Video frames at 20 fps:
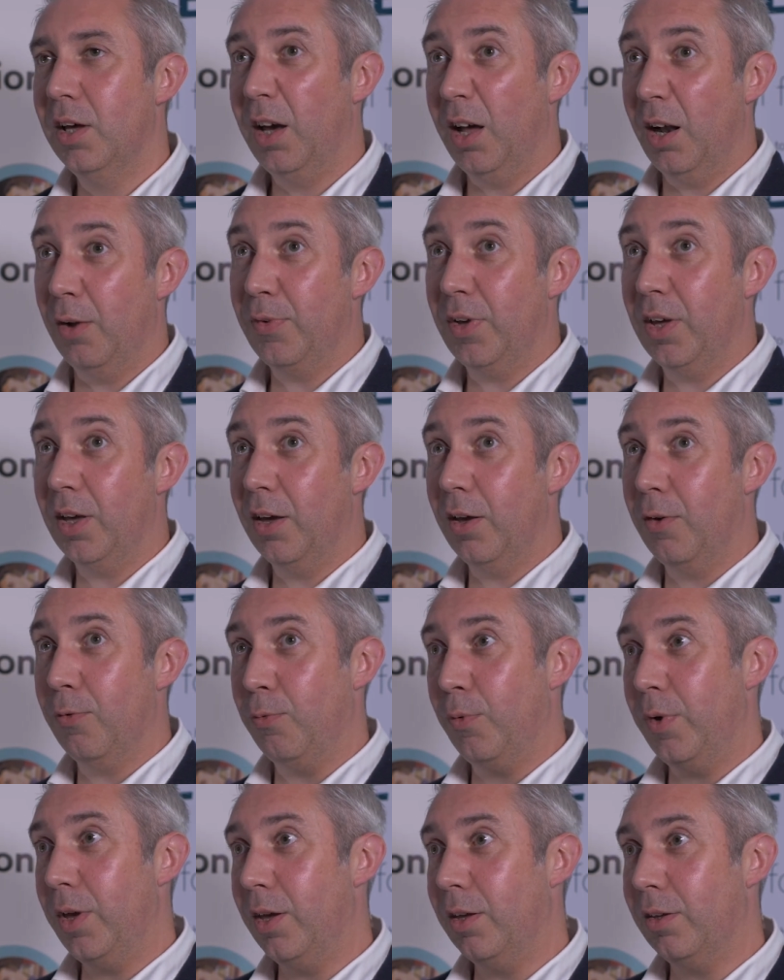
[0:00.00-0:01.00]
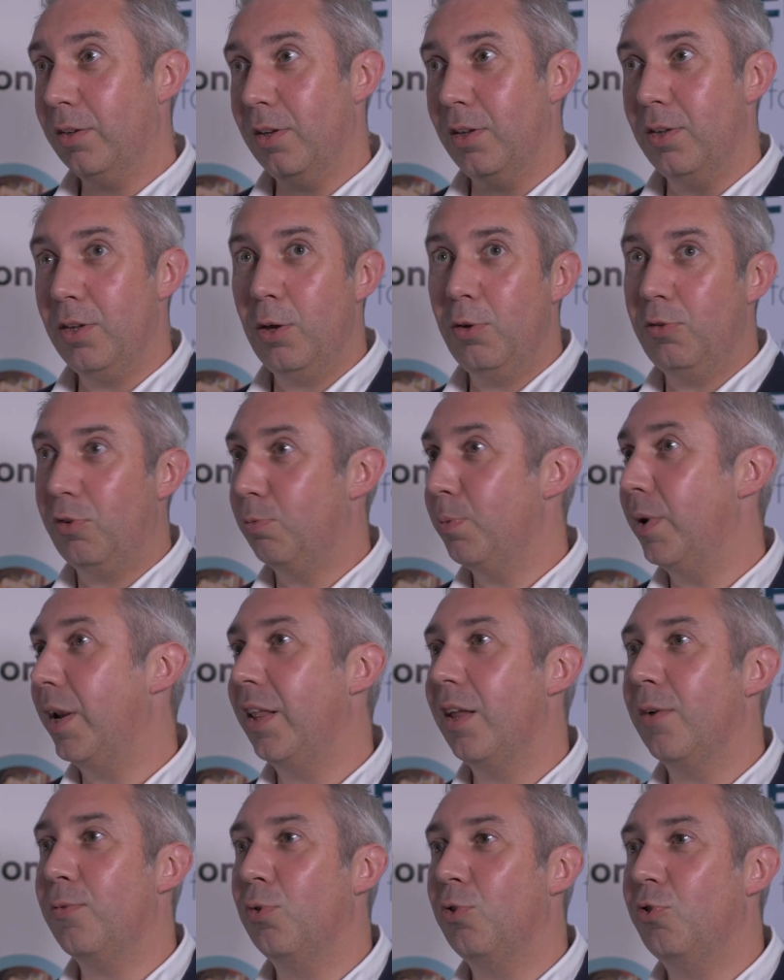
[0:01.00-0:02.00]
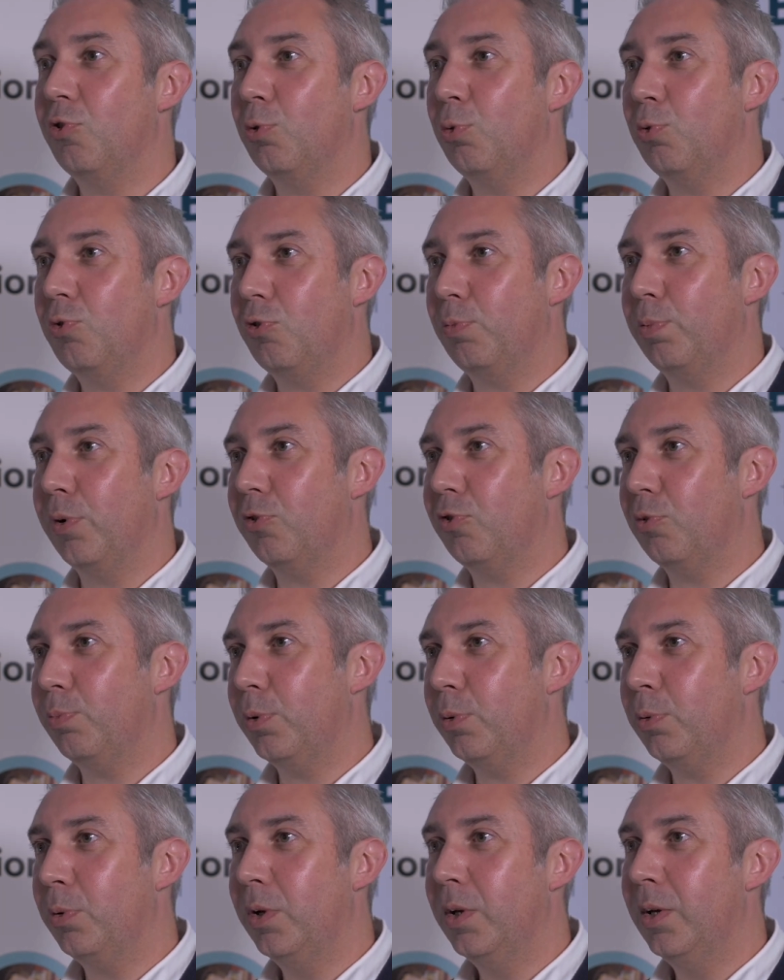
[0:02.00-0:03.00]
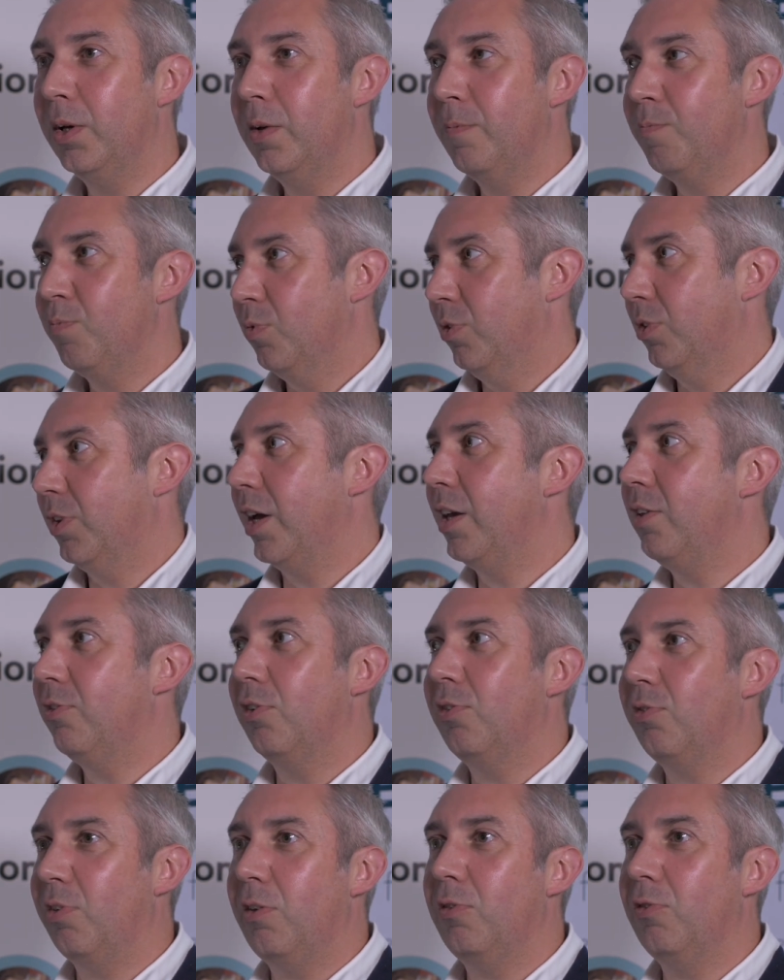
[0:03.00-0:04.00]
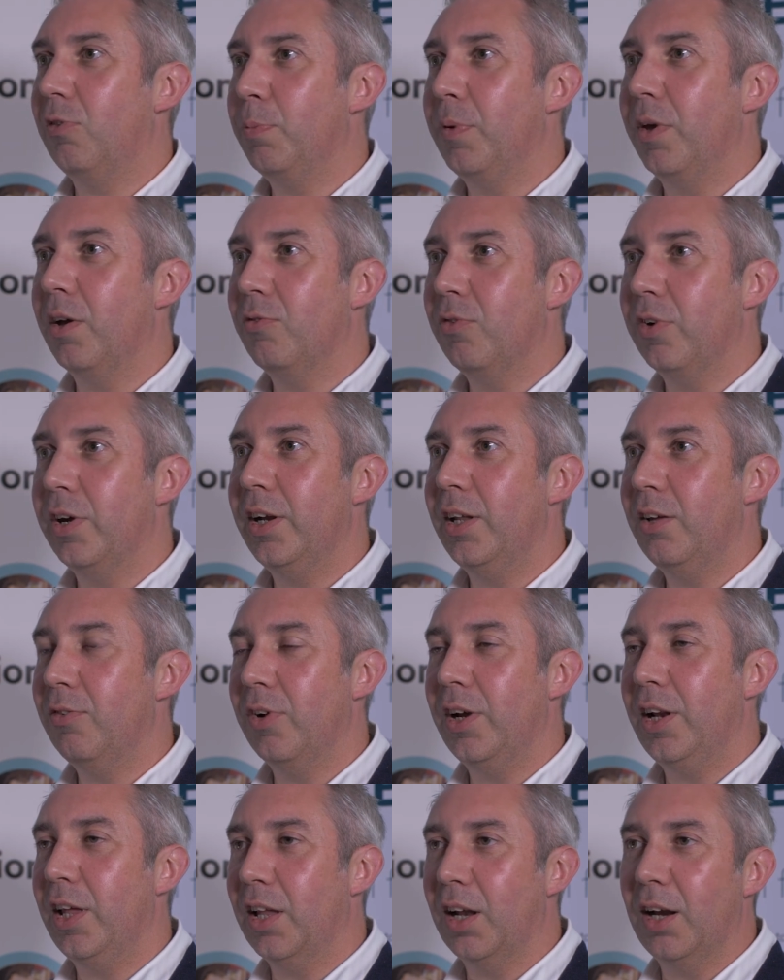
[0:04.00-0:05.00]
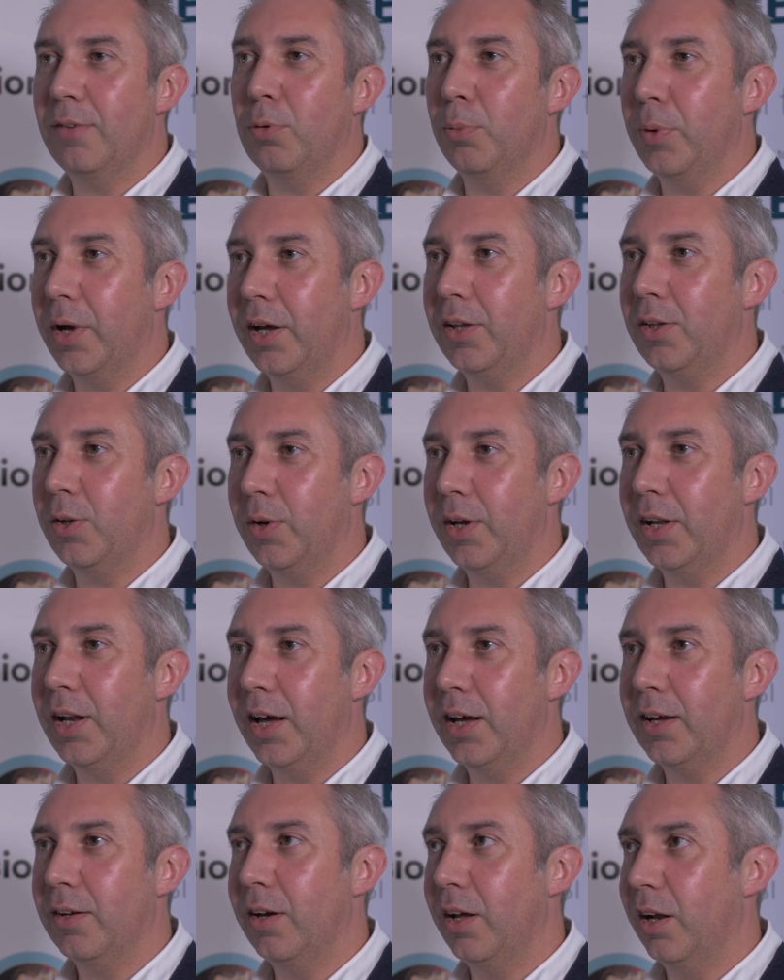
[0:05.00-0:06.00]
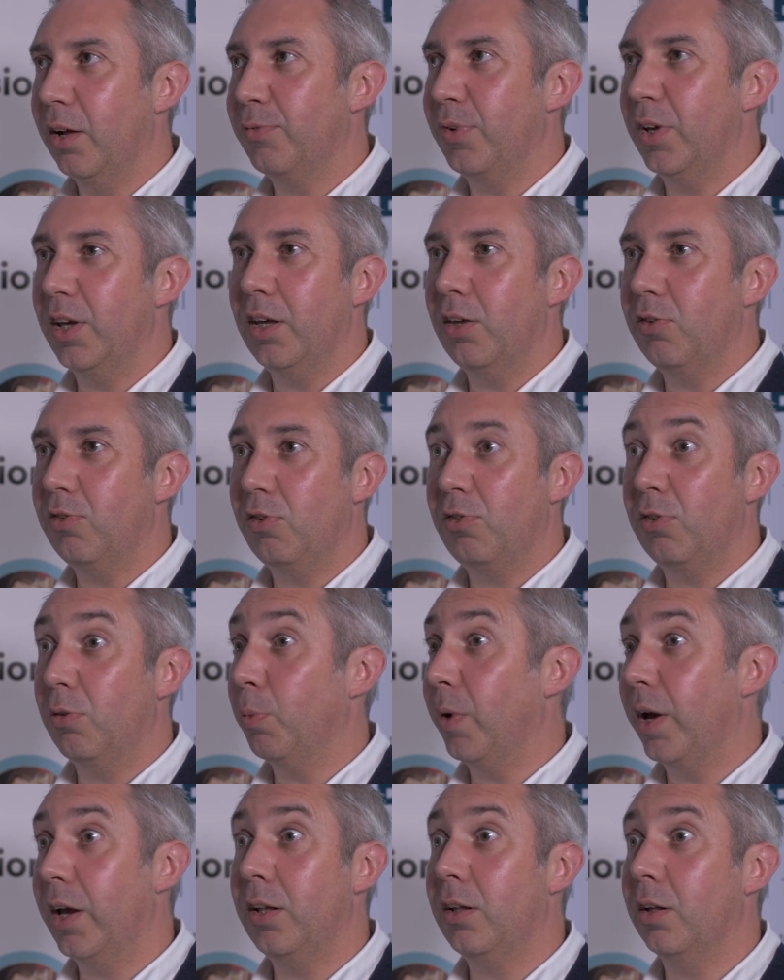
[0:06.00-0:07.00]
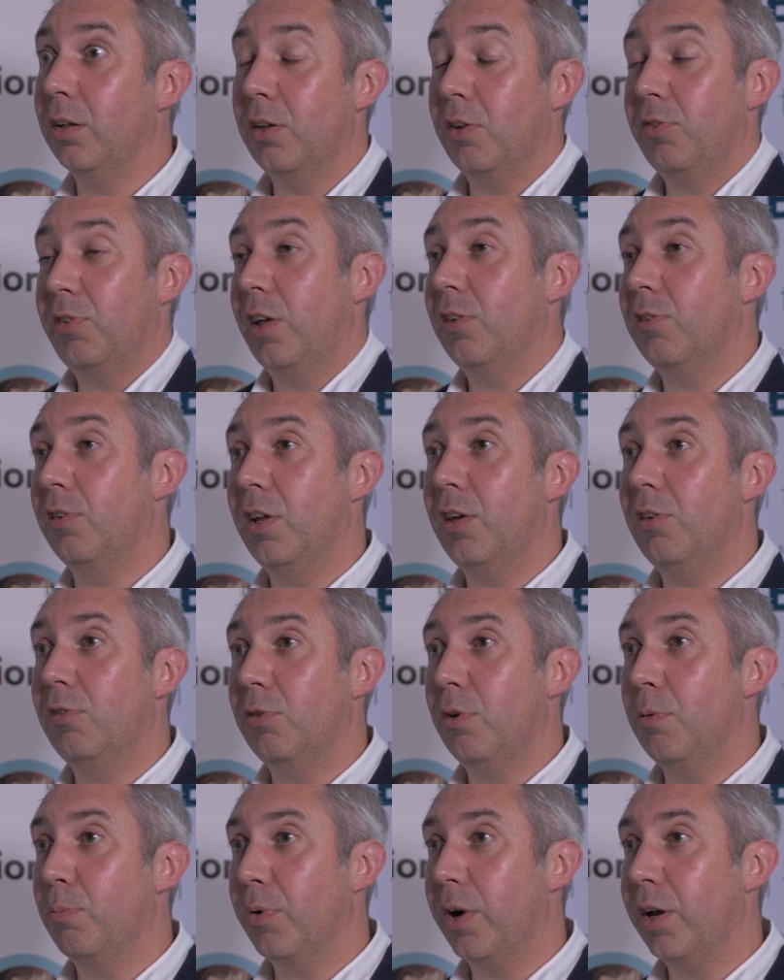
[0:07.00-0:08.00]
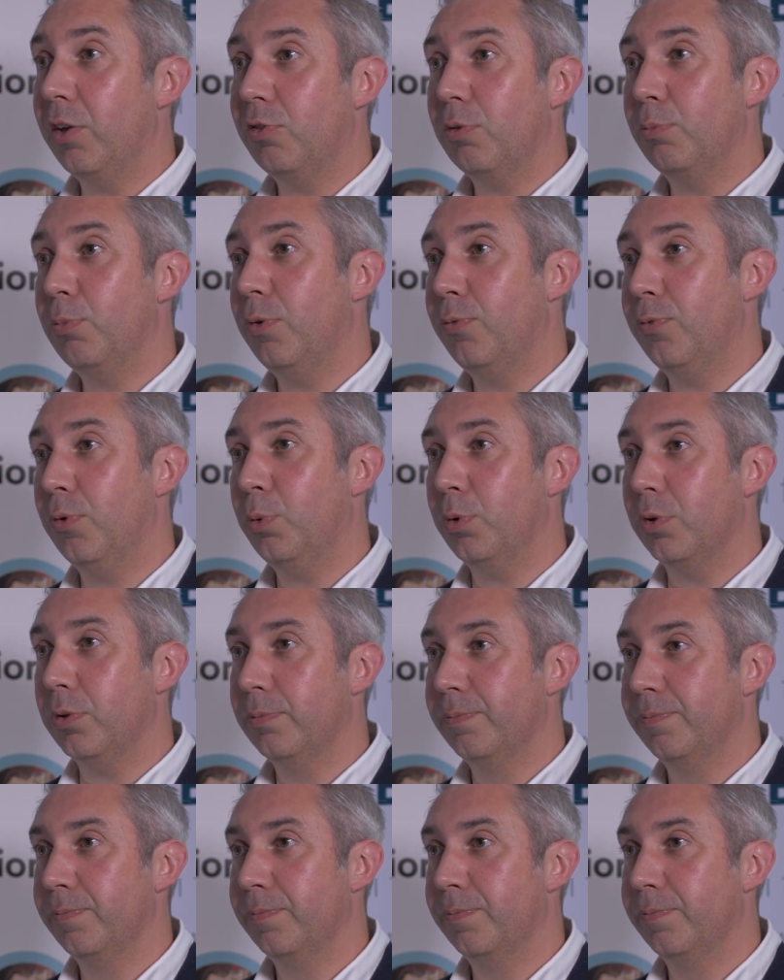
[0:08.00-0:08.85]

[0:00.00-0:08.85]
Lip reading: And I think if we can use as many different tools as possible, data seems to be a really clever way of doing that. And I think it's just the way that the sector needs to embrace and move forward.